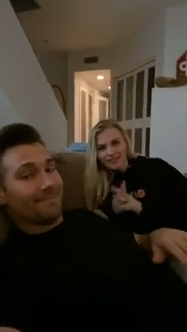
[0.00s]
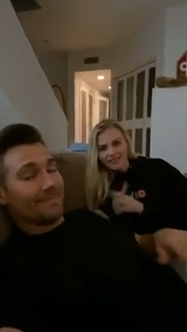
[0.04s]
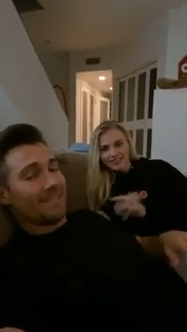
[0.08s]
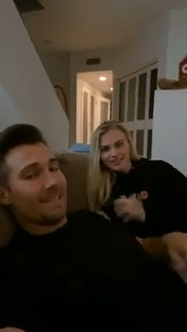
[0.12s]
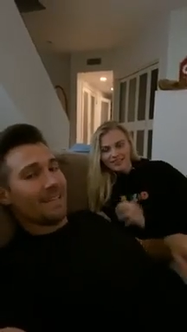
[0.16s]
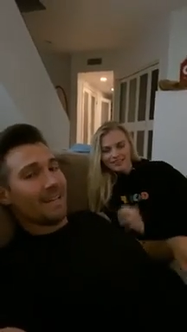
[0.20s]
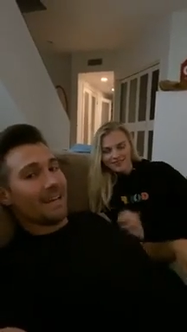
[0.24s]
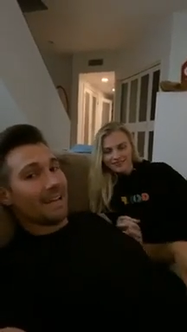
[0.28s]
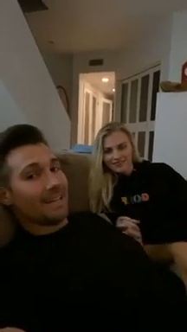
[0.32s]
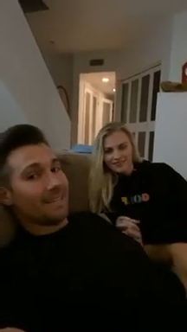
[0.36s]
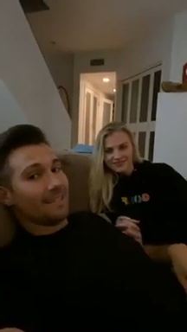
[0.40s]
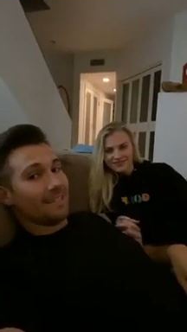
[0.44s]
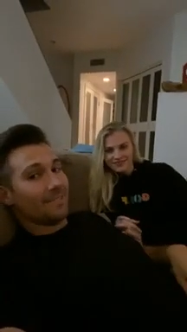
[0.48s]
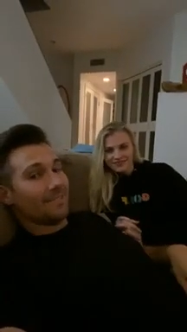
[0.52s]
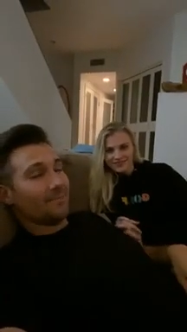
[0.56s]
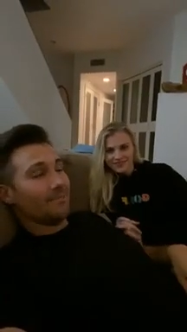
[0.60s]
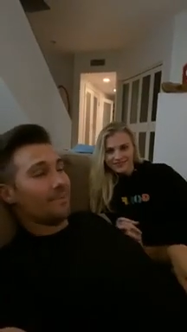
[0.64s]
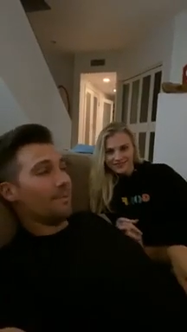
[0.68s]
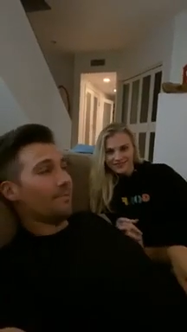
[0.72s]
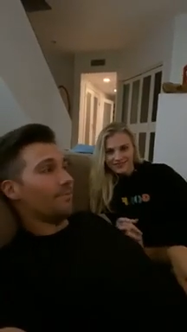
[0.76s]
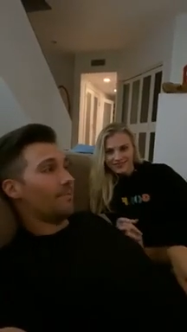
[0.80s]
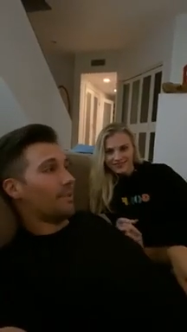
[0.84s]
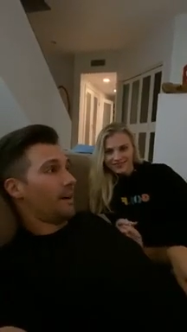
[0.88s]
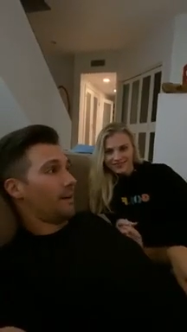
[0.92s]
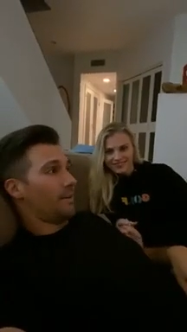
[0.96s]
Yeah,
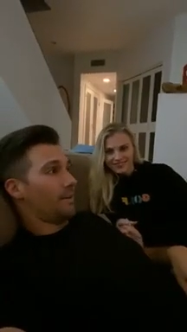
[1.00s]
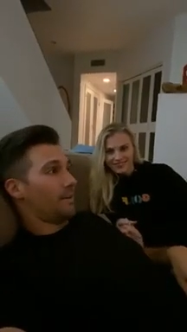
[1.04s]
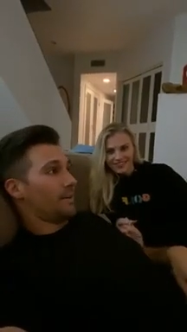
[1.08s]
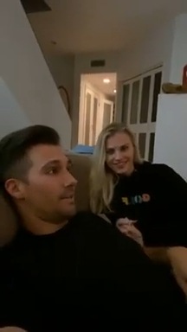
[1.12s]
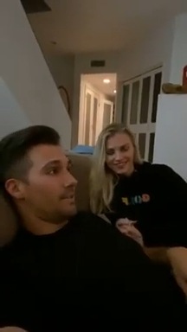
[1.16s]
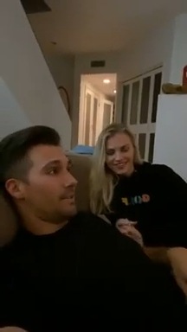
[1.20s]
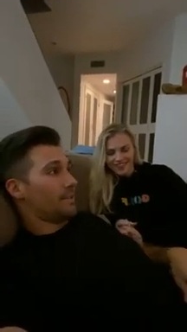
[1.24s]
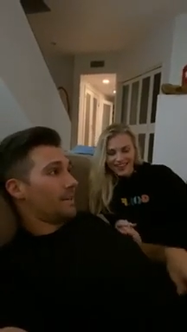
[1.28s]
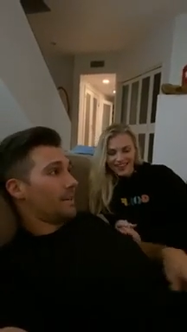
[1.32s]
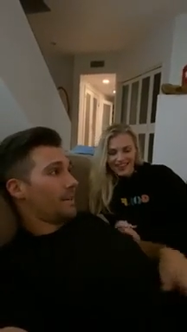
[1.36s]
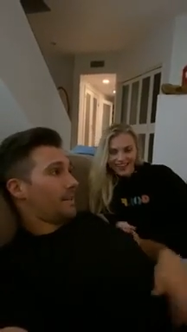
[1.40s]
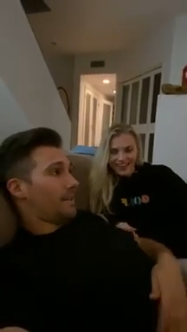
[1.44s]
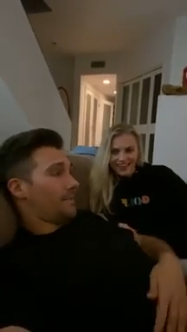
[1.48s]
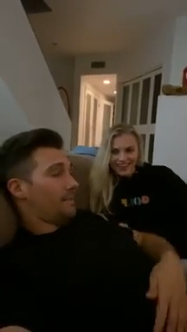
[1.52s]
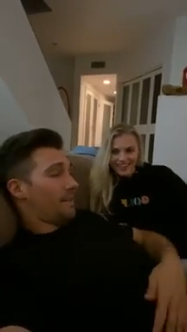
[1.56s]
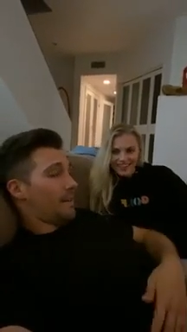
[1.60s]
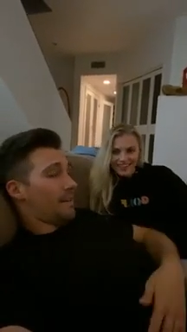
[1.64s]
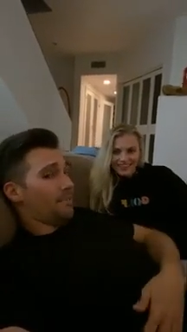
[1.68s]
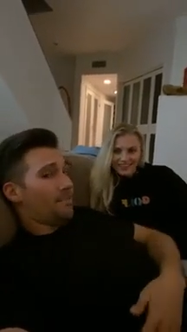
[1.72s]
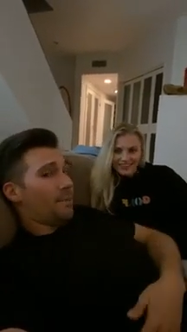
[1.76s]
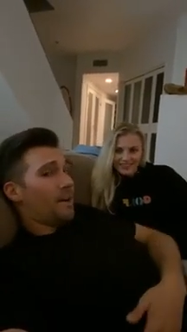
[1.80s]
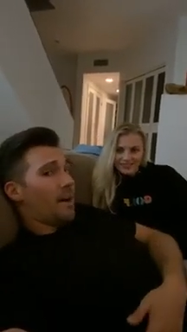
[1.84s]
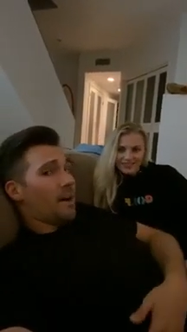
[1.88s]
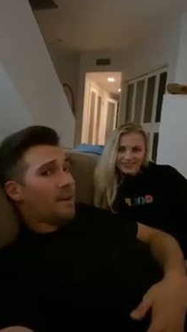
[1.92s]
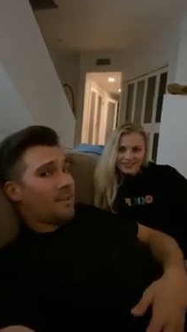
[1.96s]
definitely made brownies
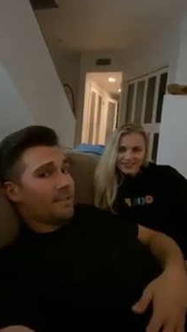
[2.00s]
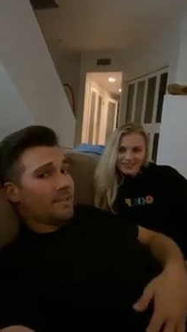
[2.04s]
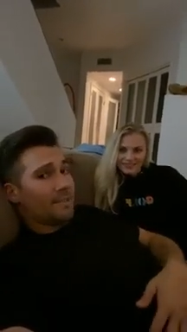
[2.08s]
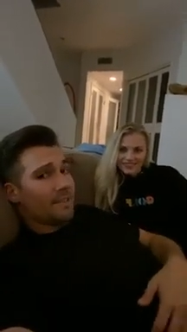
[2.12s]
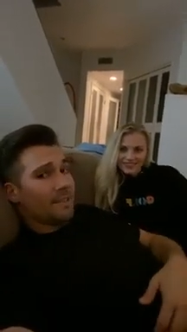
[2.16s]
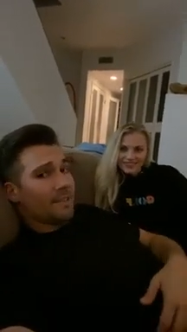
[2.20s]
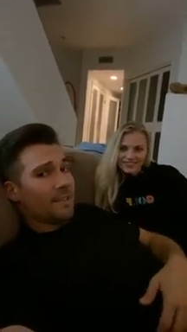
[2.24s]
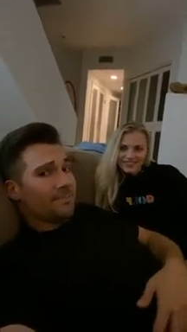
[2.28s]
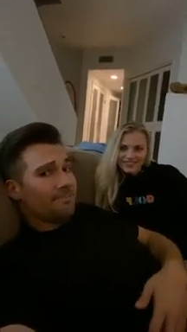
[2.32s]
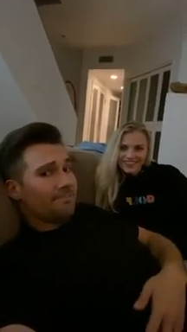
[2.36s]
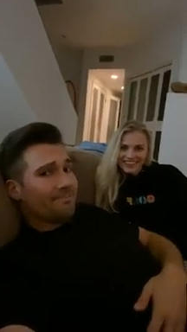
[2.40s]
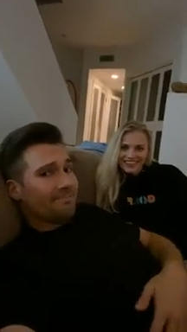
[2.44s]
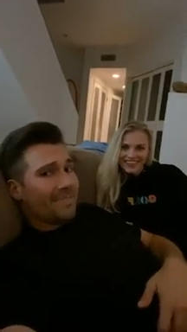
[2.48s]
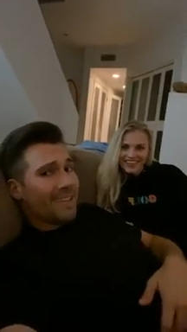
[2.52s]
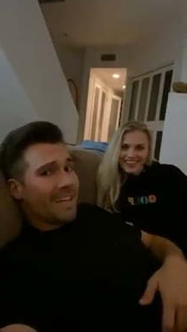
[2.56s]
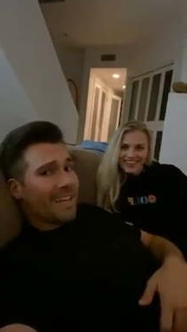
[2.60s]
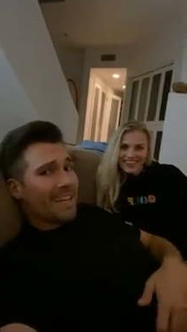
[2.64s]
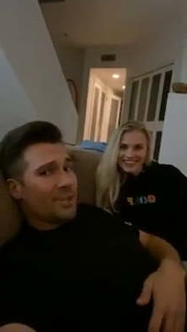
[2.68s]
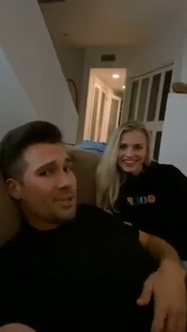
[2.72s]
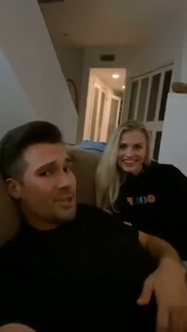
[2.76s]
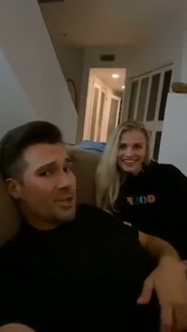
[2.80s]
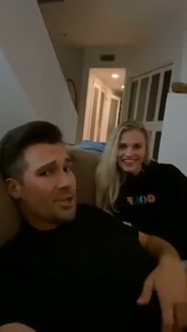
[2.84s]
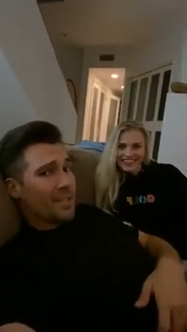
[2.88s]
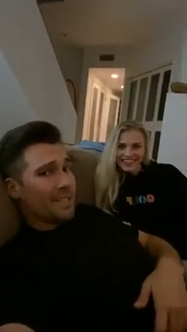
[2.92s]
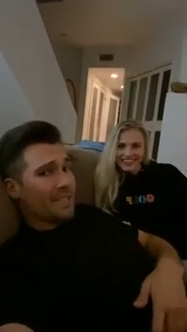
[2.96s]
and pasta
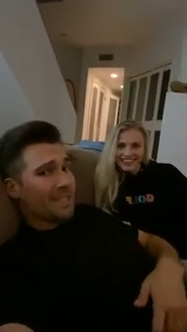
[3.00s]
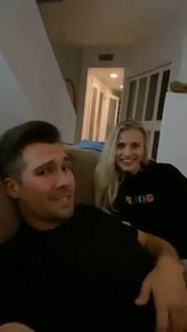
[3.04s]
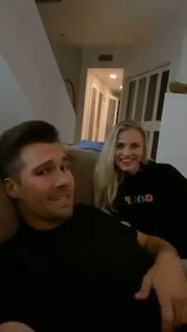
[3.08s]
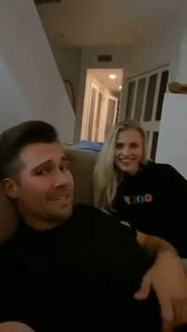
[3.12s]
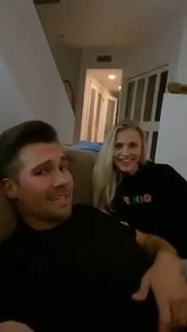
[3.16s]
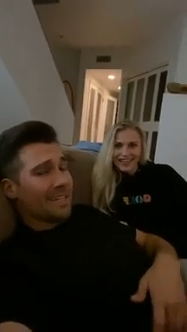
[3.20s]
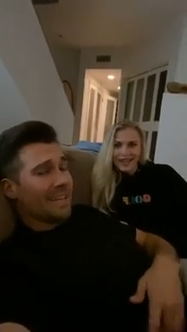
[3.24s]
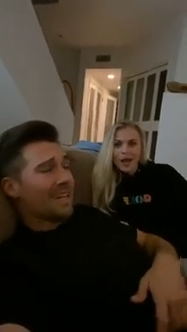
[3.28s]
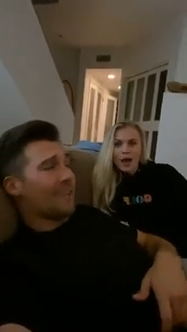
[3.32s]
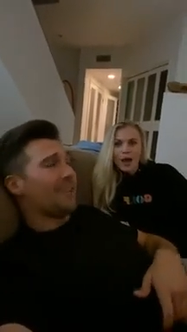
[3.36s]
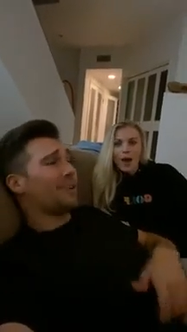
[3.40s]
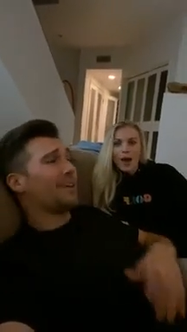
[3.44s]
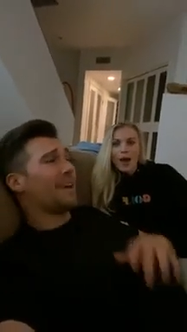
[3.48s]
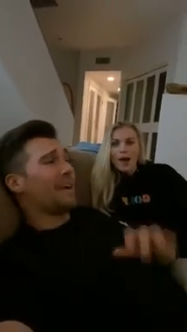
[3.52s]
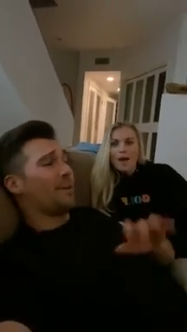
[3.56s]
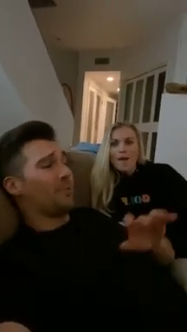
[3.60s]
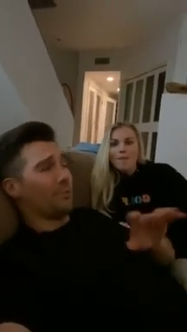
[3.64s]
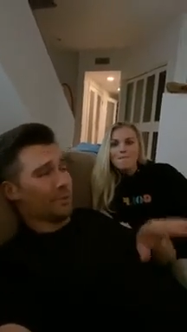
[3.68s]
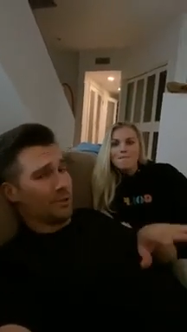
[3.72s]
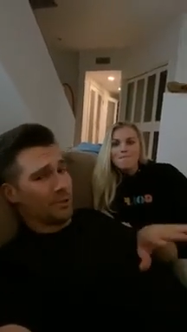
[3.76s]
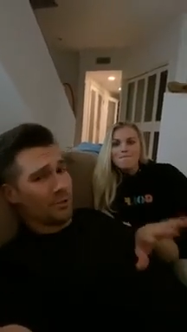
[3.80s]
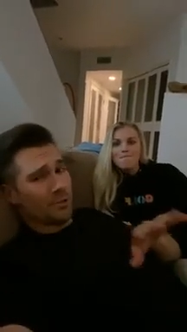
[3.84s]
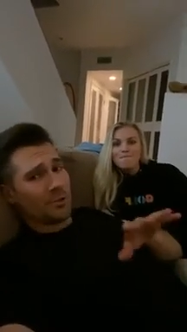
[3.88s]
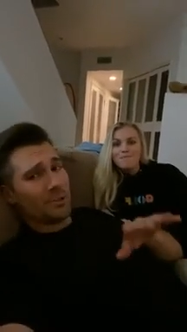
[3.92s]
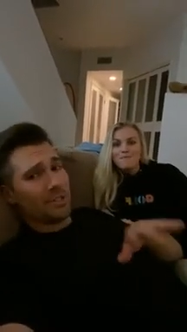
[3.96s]
and chili today. Okay, we're
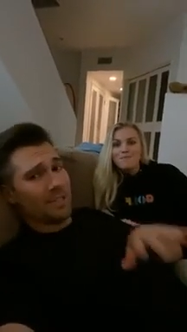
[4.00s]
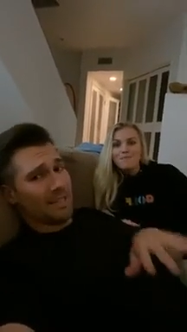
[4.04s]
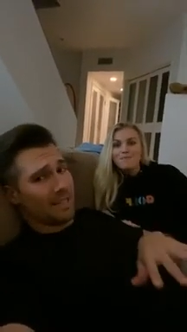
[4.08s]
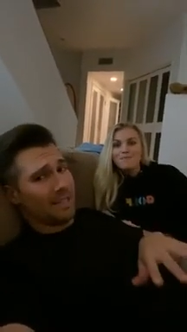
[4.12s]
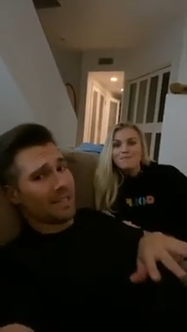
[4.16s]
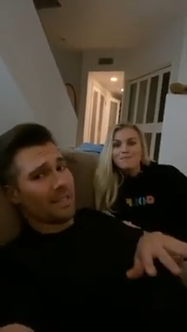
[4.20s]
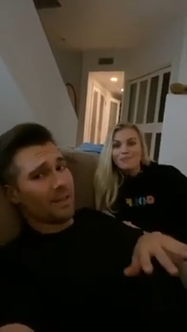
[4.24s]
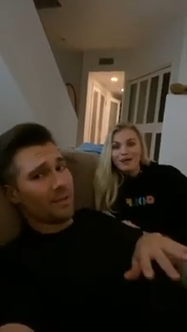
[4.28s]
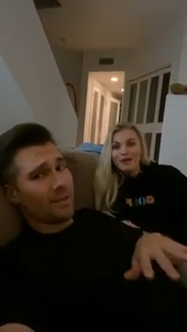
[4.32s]
usually eating healthy.